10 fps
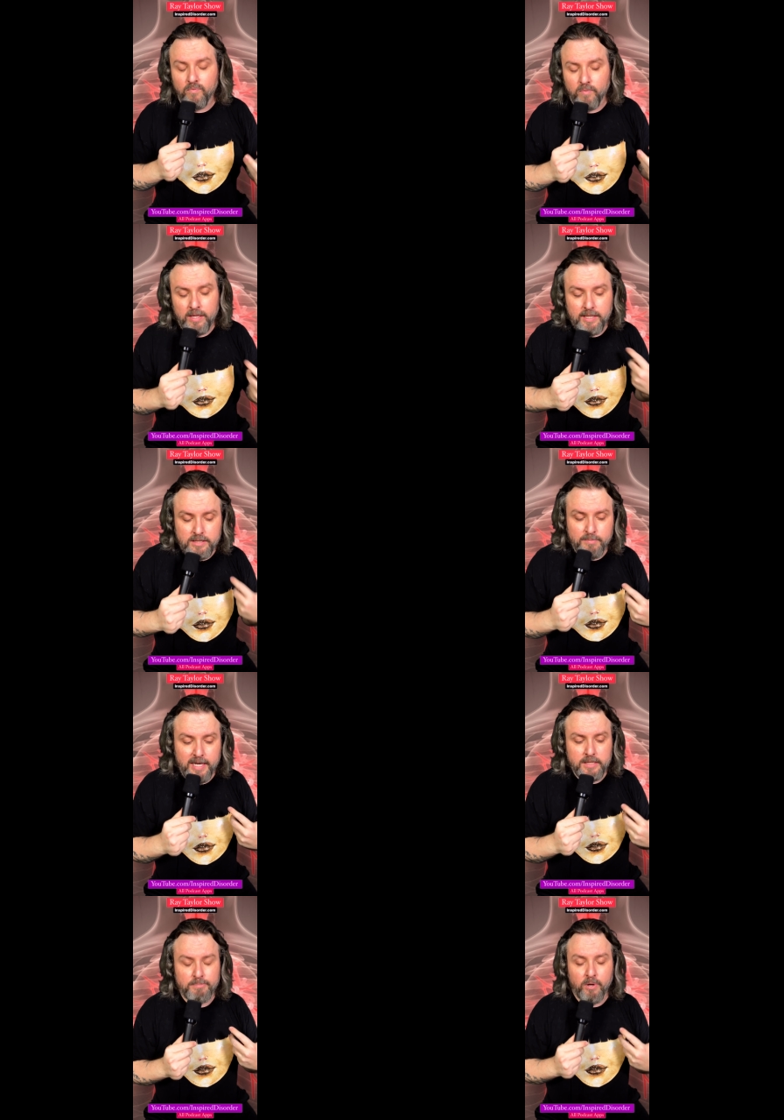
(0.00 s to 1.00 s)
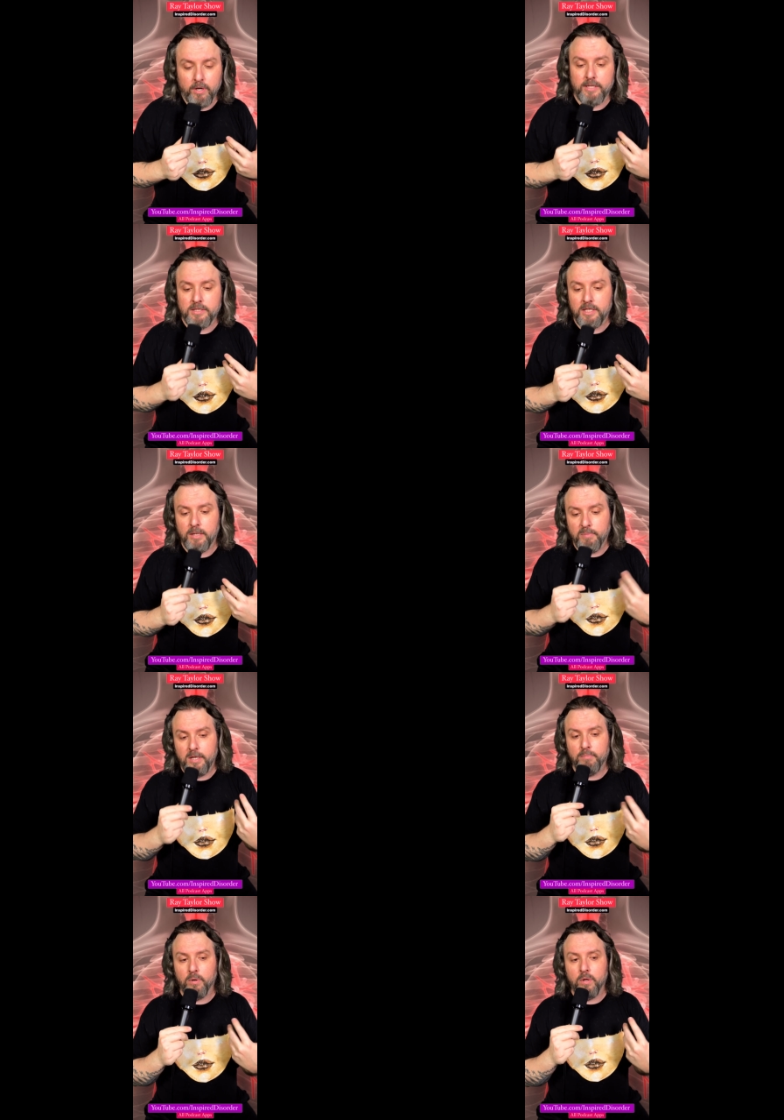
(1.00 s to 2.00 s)
at least my experience seeing
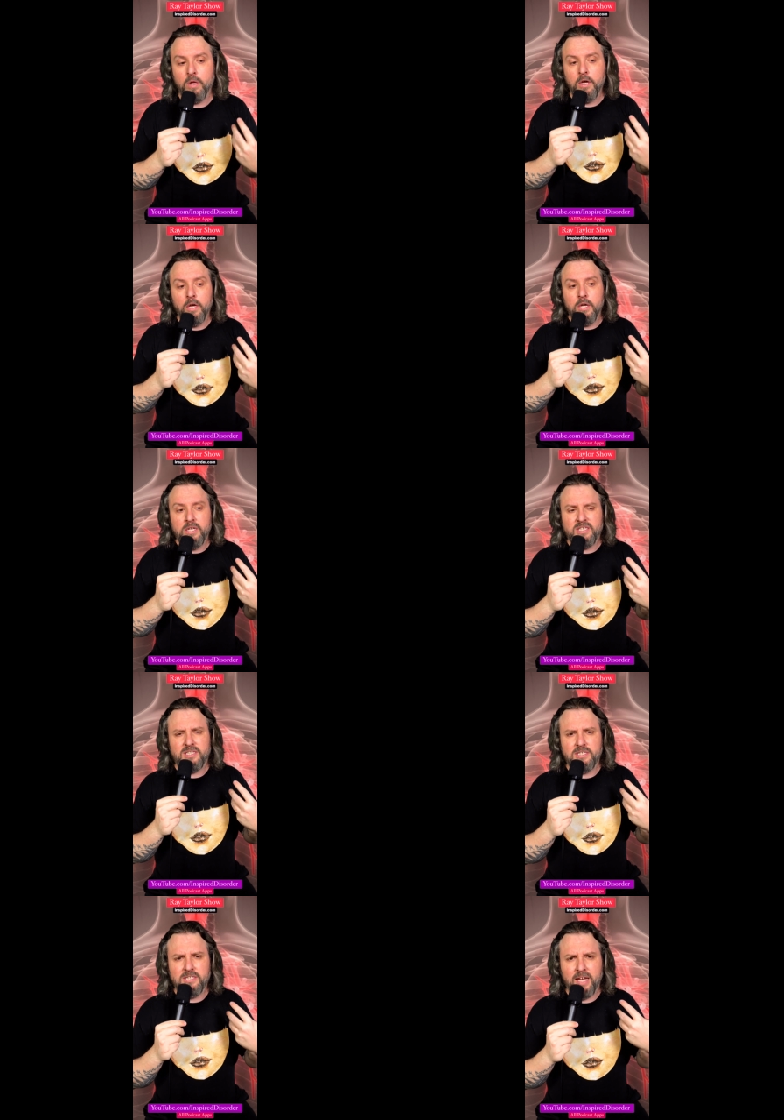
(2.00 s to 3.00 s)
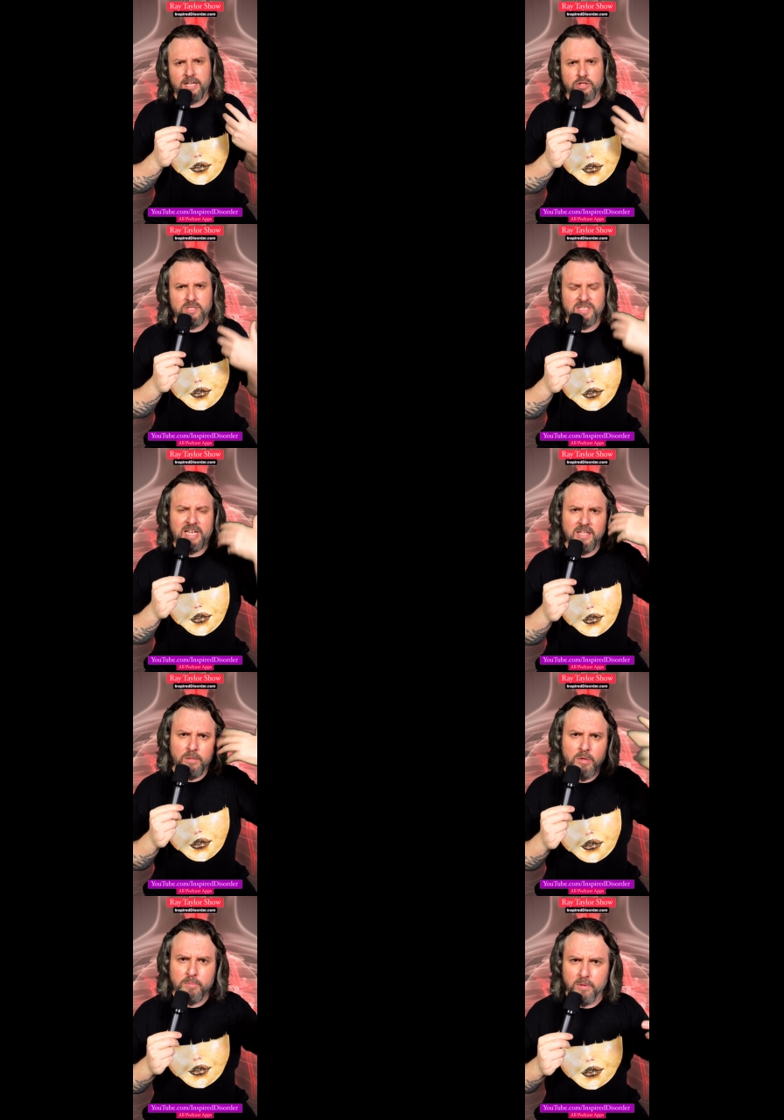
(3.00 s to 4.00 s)
people like selling
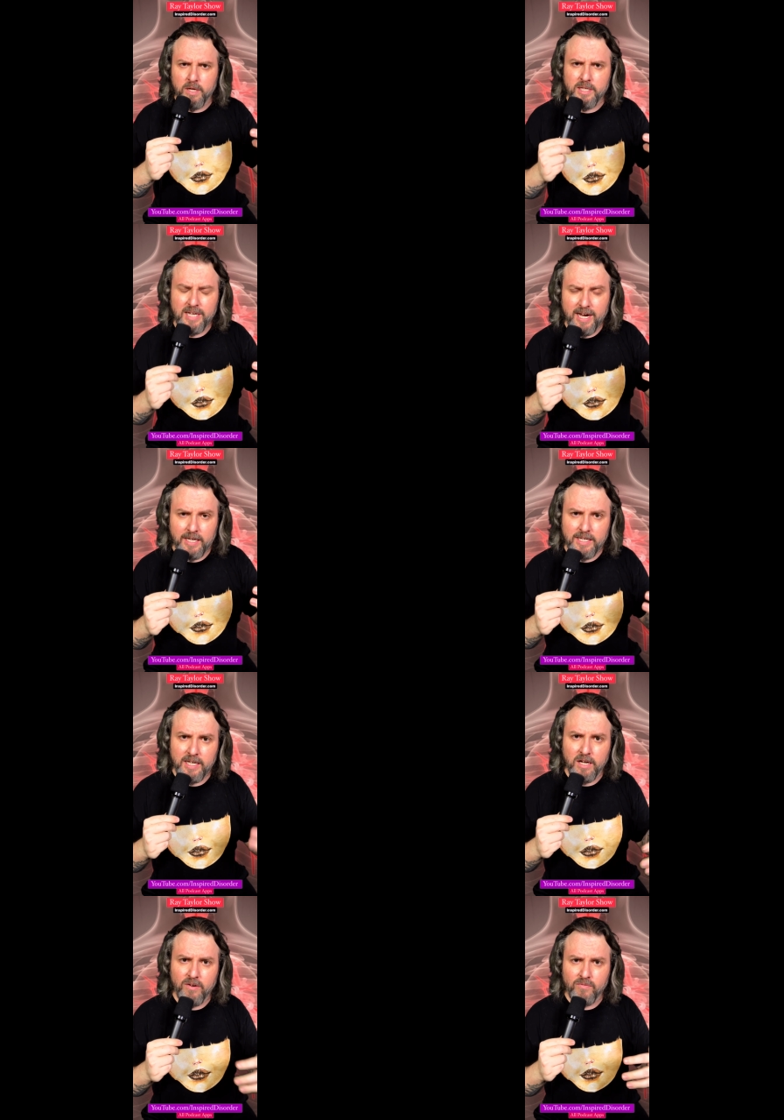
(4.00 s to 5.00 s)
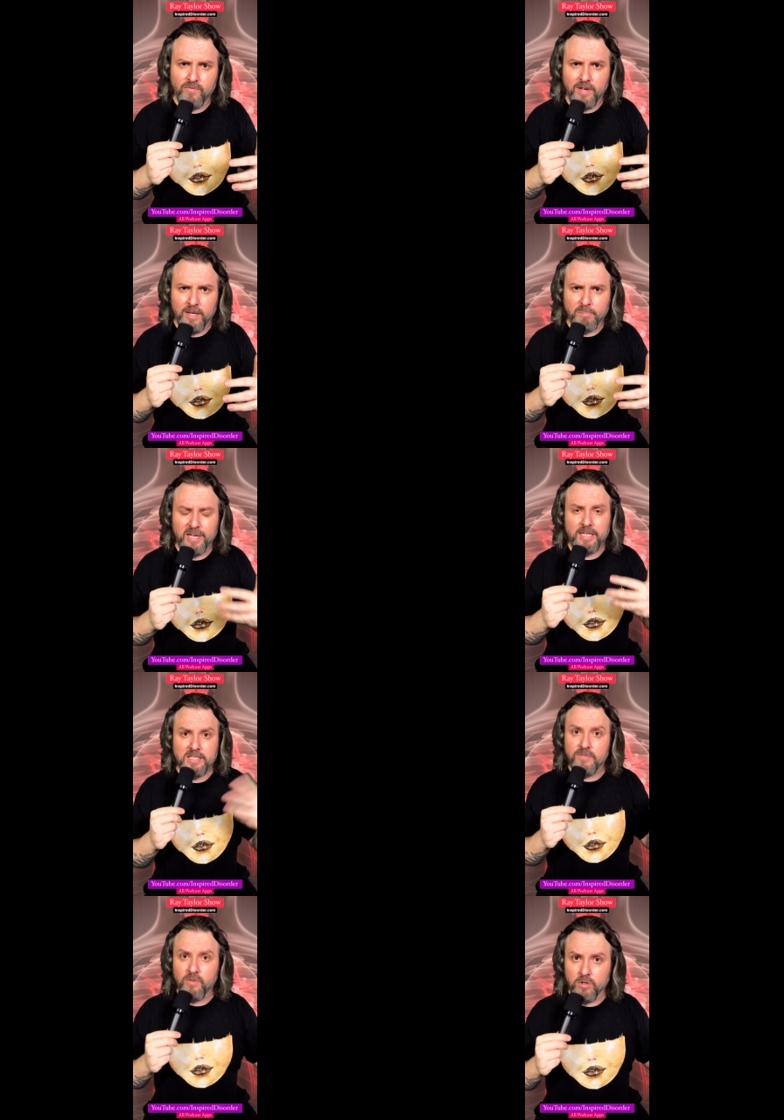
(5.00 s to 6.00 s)
people on the idea of it being
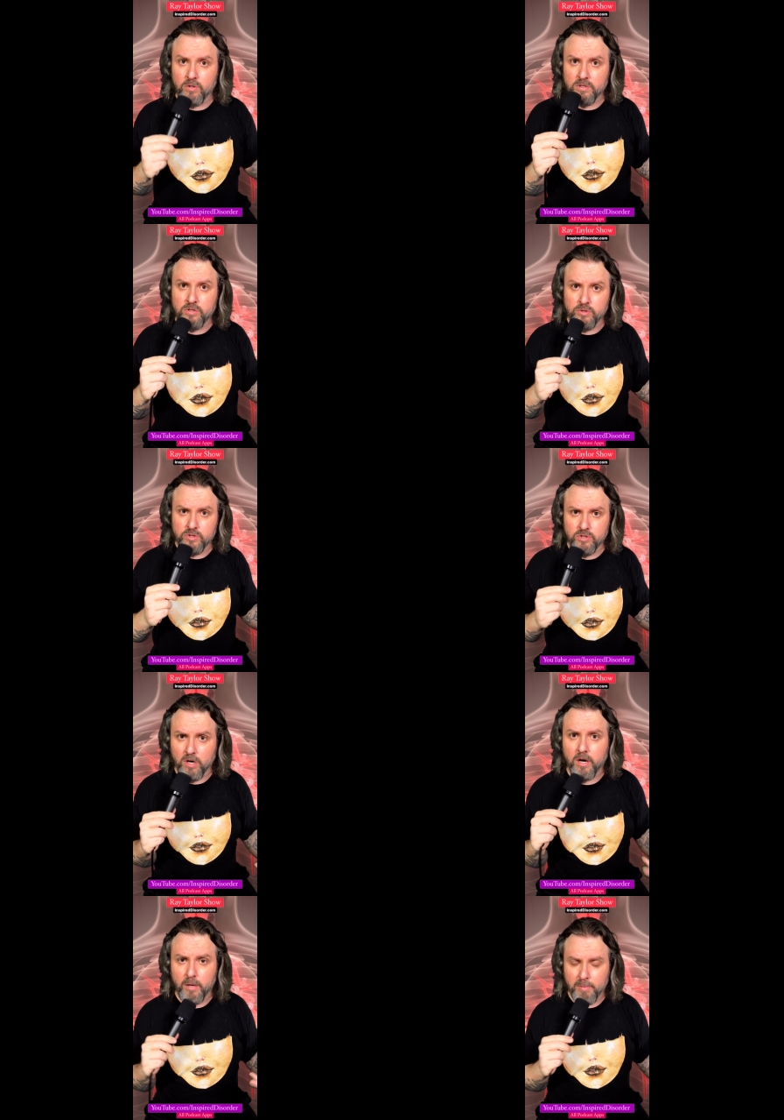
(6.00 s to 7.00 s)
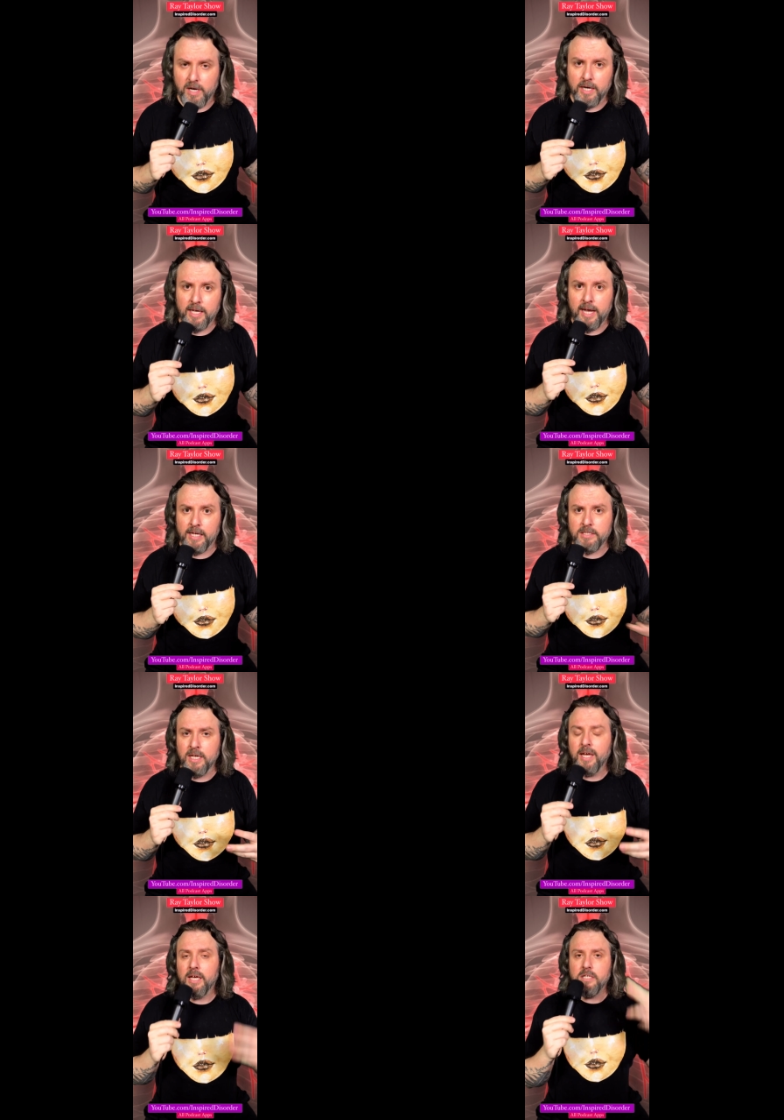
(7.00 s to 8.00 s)
difficult to start a podcast
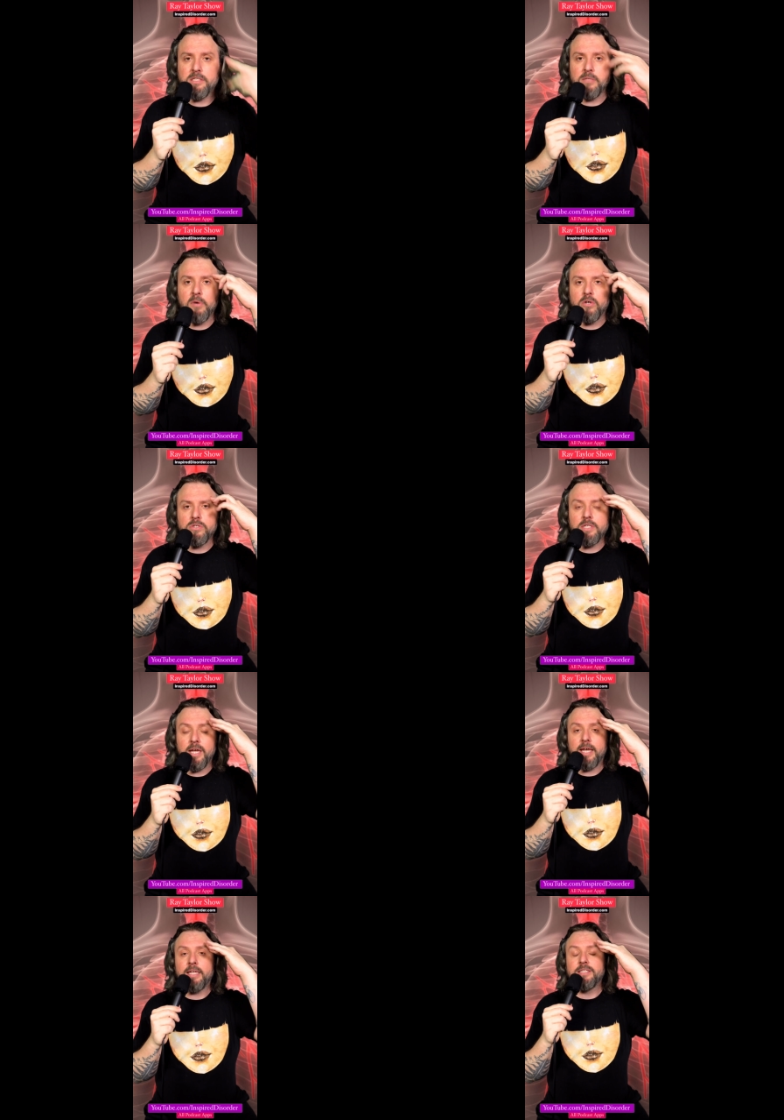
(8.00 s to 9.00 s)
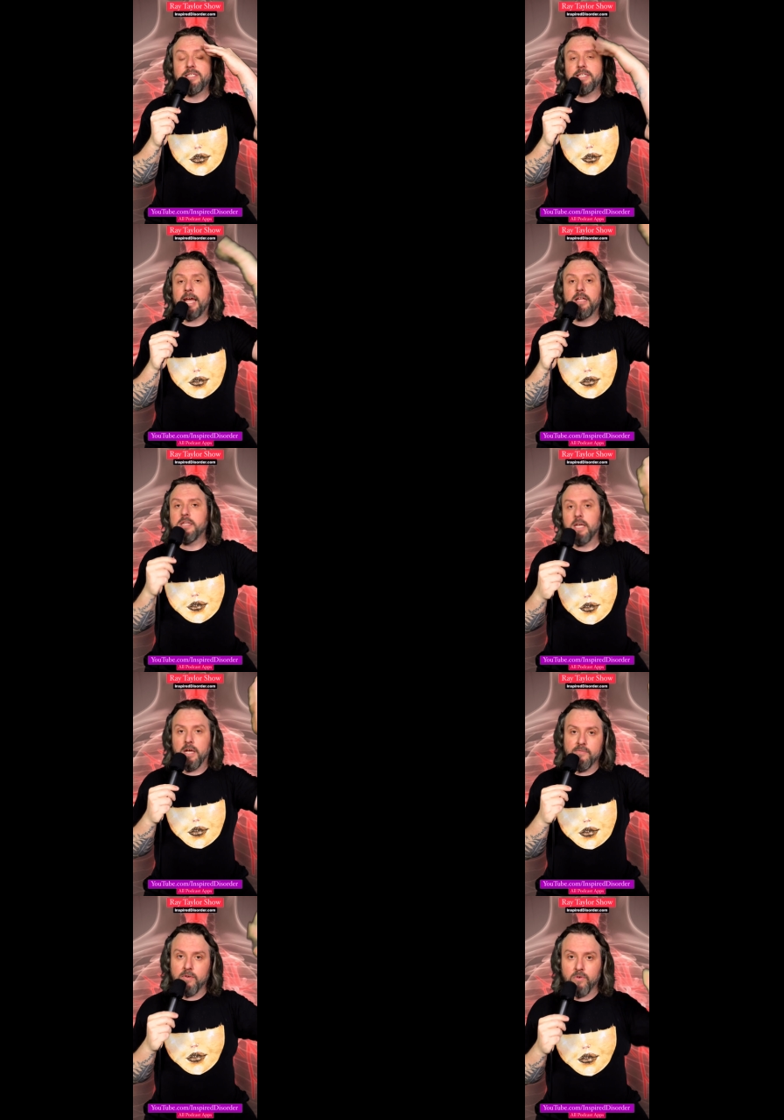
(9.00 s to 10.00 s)
is the most insane thing
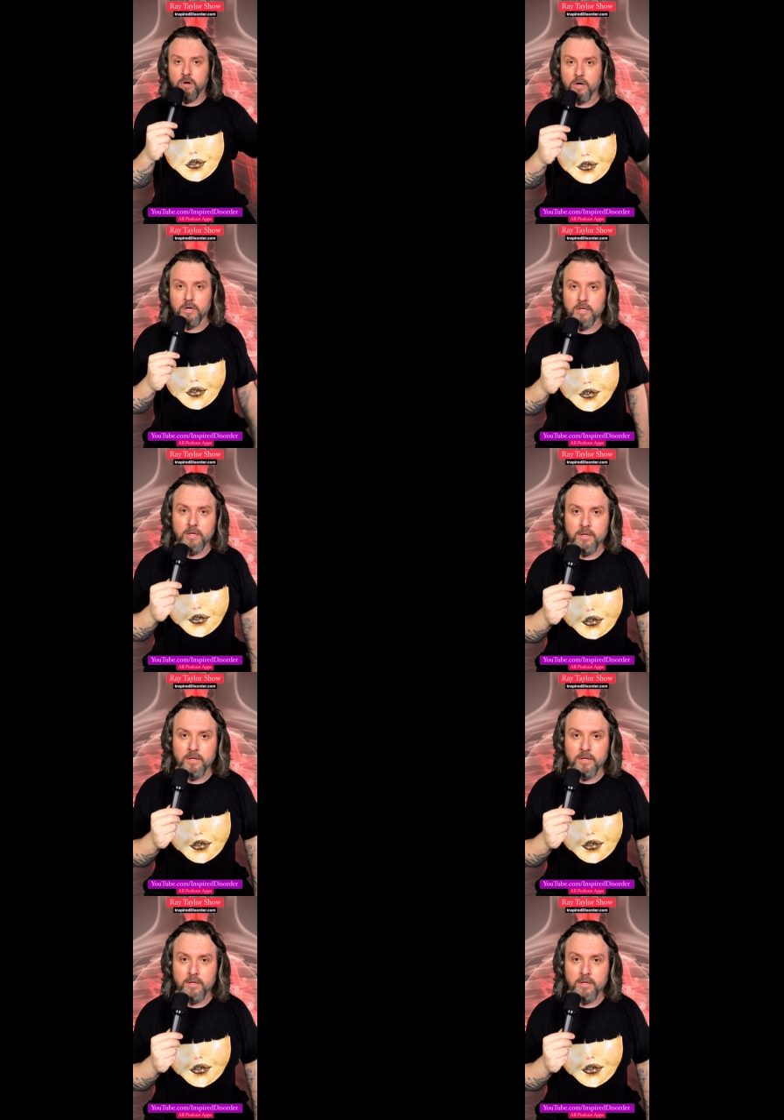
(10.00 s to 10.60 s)
I've ever heard.